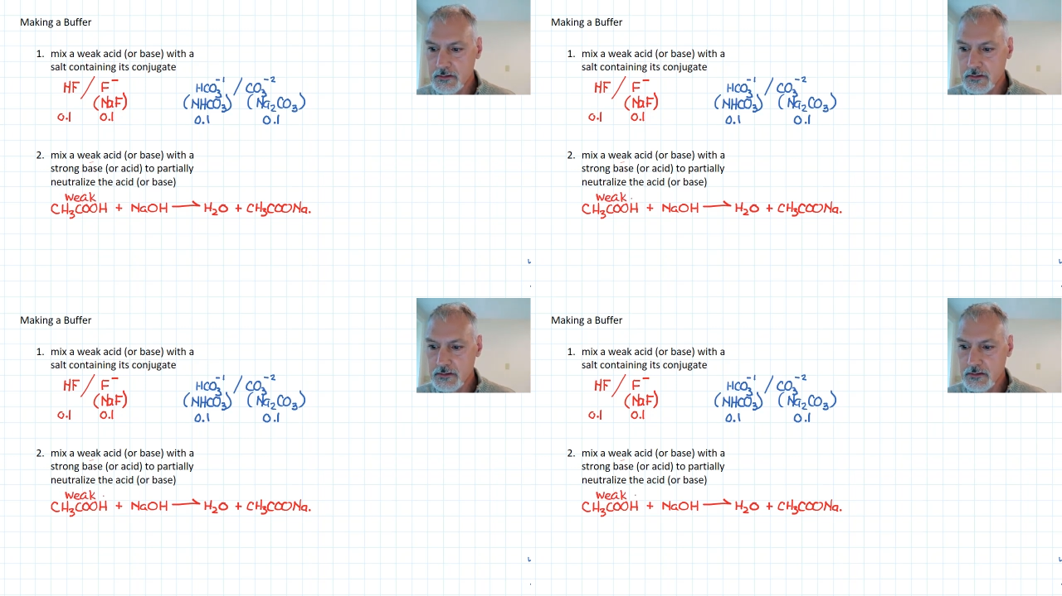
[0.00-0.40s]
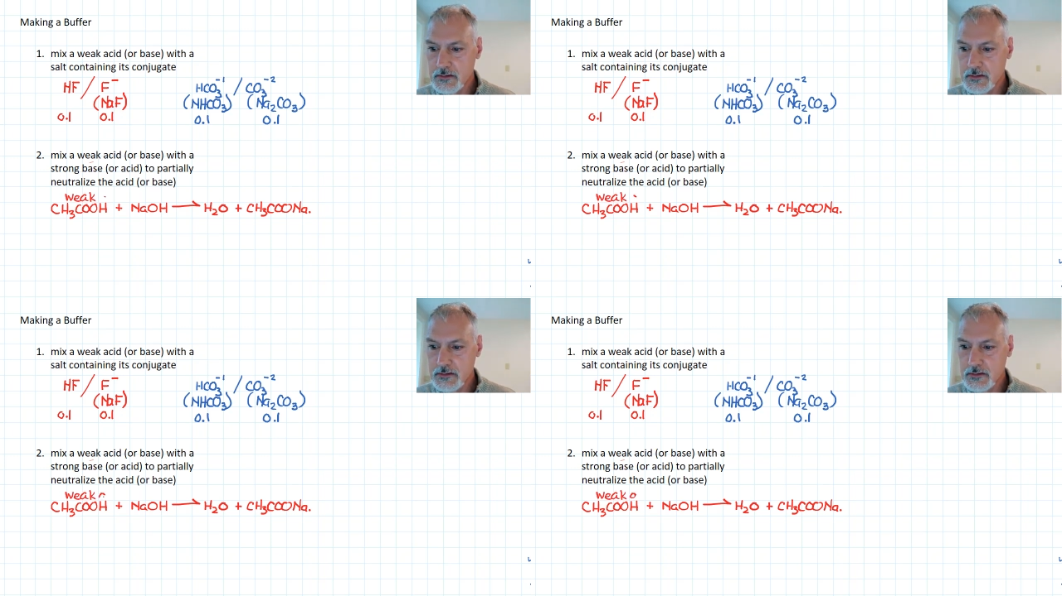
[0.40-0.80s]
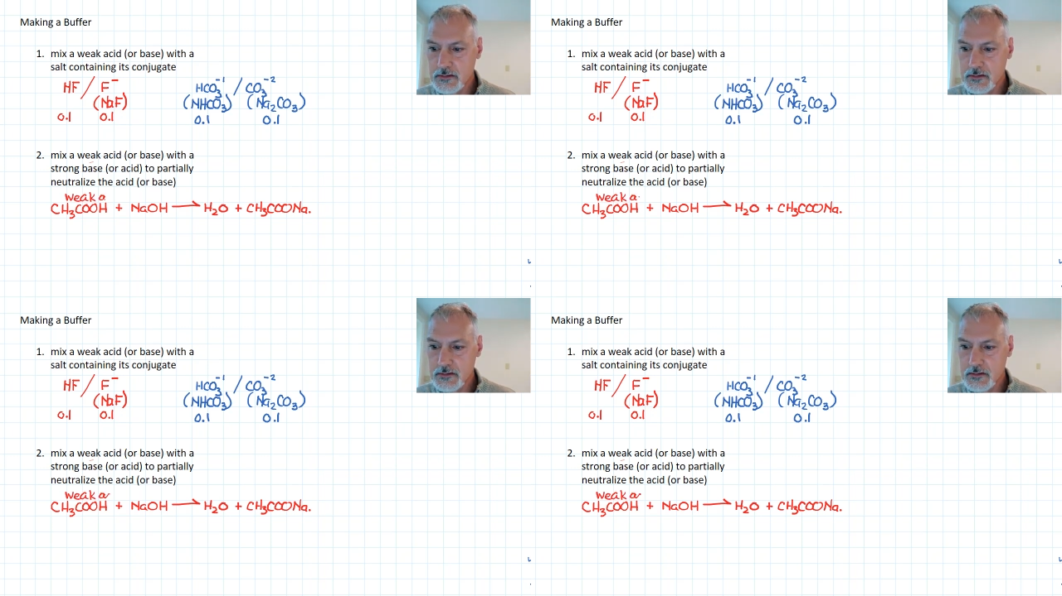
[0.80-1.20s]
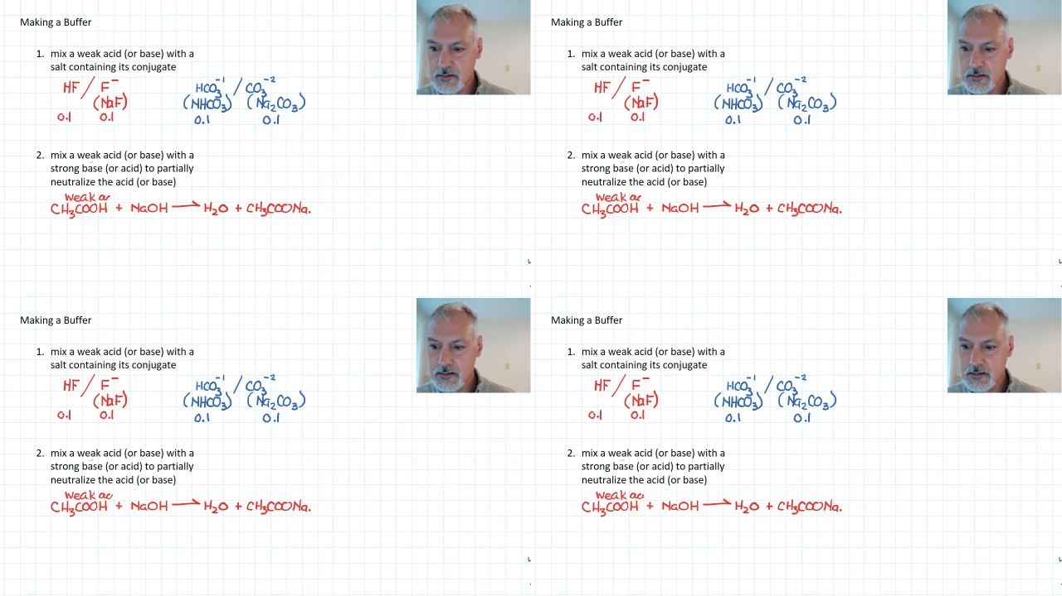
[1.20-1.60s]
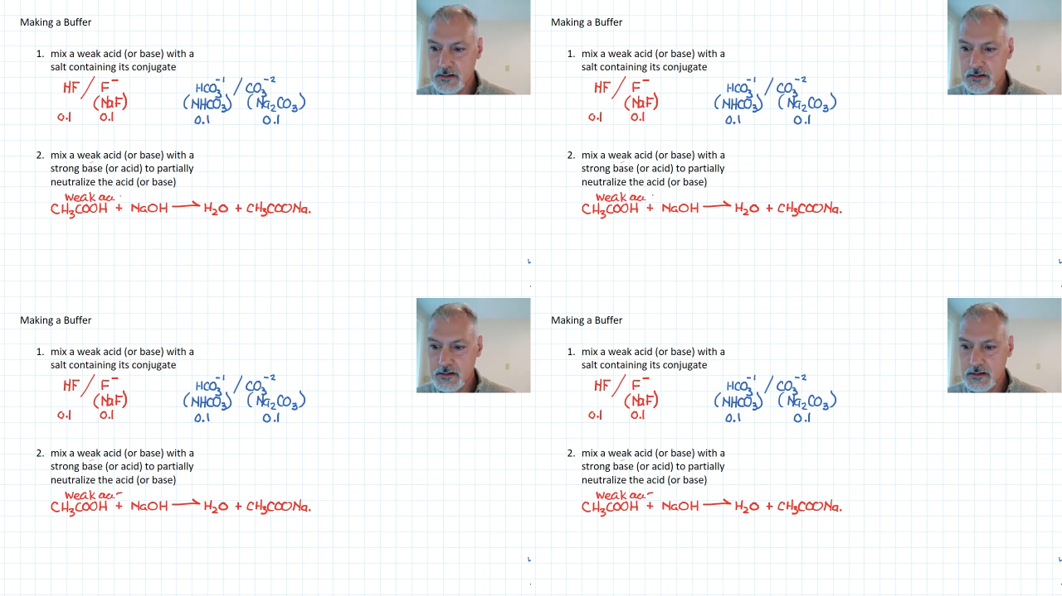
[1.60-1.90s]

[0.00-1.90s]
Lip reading: (silence)